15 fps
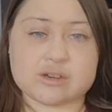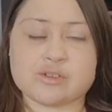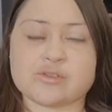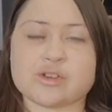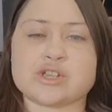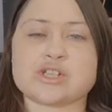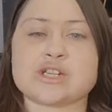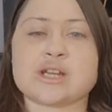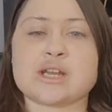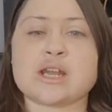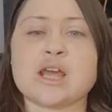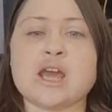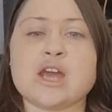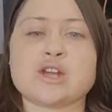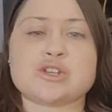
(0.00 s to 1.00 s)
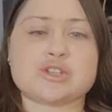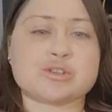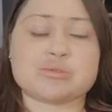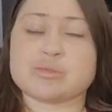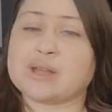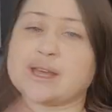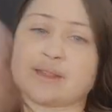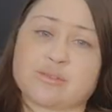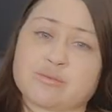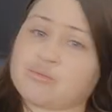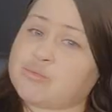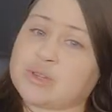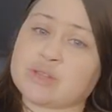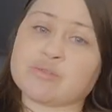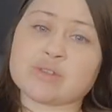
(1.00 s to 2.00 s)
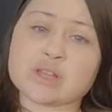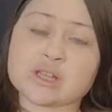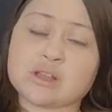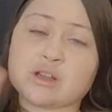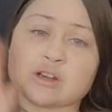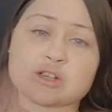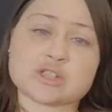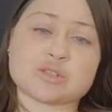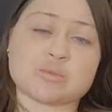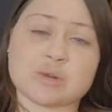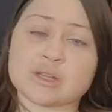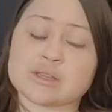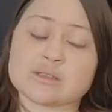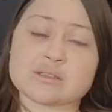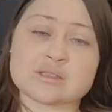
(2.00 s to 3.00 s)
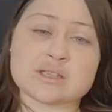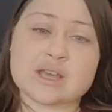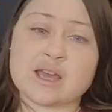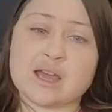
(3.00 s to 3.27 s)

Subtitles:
conversion to like the really large ones,